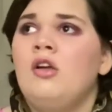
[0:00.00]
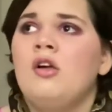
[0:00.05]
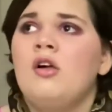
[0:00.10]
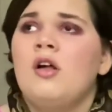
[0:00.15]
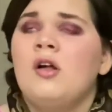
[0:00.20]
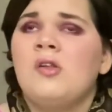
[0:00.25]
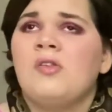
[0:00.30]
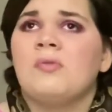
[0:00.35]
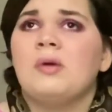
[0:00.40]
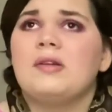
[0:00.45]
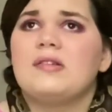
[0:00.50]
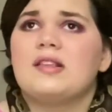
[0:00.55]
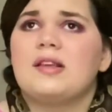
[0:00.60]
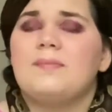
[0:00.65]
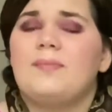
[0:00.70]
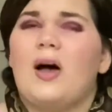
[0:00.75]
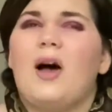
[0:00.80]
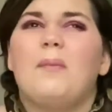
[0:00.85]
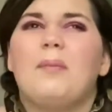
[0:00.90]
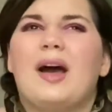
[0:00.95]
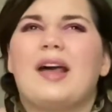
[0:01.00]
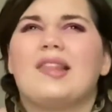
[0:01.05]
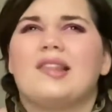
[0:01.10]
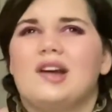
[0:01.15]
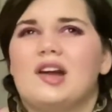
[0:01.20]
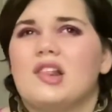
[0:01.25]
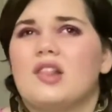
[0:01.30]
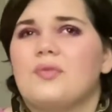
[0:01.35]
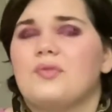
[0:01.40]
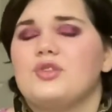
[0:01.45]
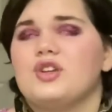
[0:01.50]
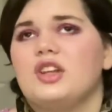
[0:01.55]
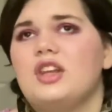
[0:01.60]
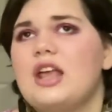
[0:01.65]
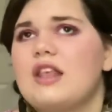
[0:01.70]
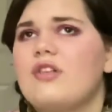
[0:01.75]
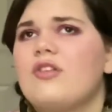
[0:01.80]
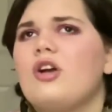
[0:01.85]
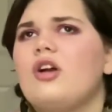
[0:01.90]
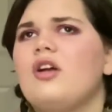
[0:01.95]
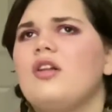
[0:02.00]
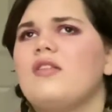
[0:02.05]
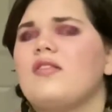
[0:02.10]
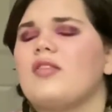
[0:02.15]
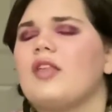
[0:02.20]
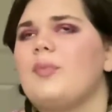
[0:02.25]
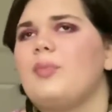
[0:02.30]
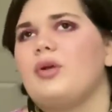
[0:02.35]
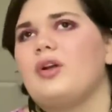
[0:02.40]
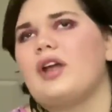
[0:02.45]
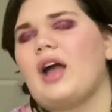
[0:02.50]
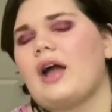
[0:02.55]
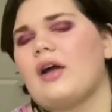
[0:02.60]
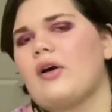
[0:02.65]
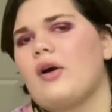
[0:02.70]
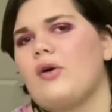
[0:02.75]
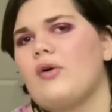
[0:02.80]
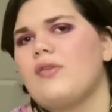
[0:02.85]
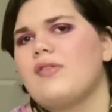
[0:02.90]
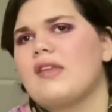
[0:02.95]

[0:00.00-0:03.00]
So I want to say ball pythons. For lizards, leopard geckos,